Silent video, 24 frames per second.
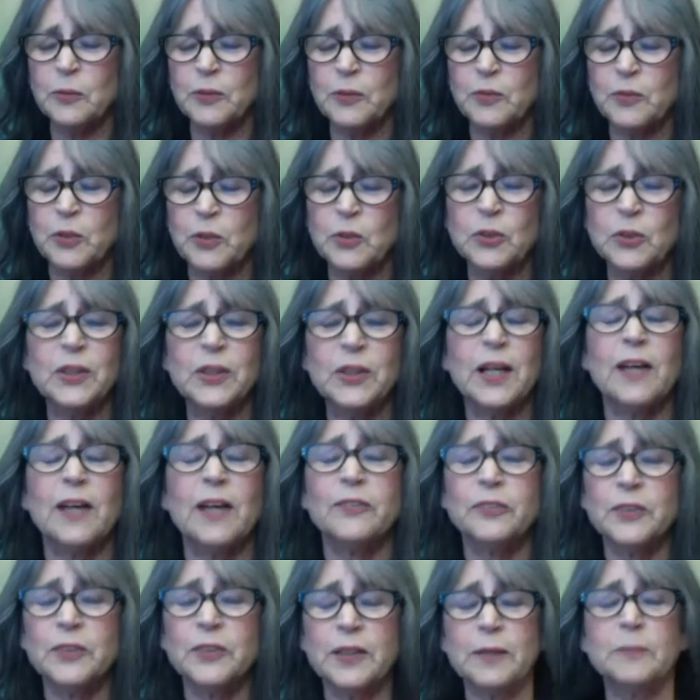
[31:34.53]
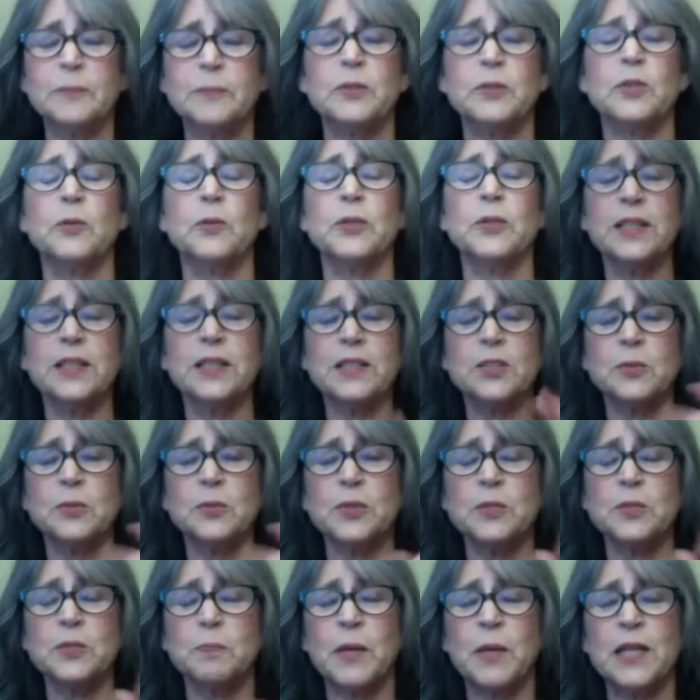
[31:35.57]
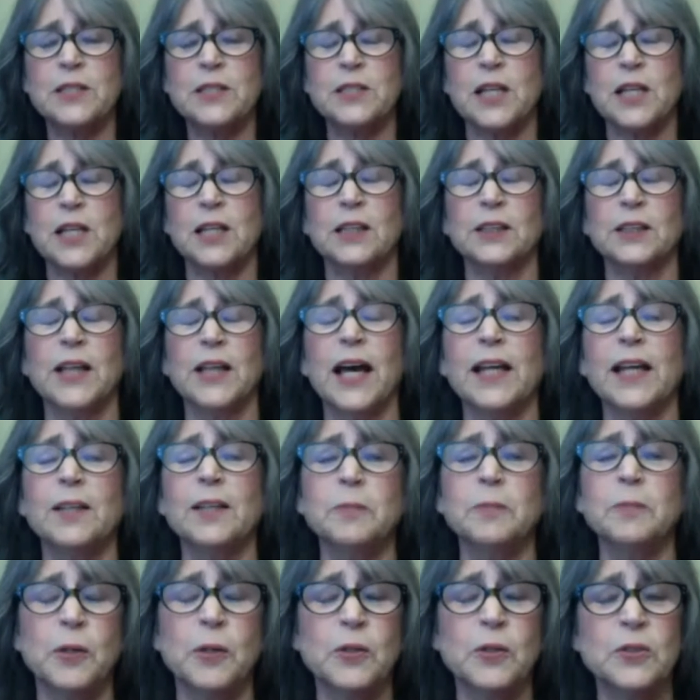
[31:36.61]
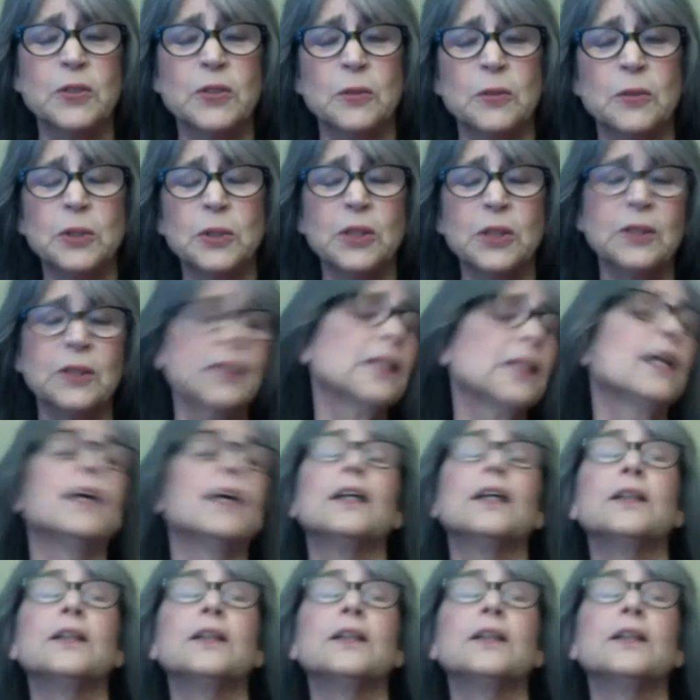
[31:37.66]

We cooled it off for them. So this one's based on a lion pose, a real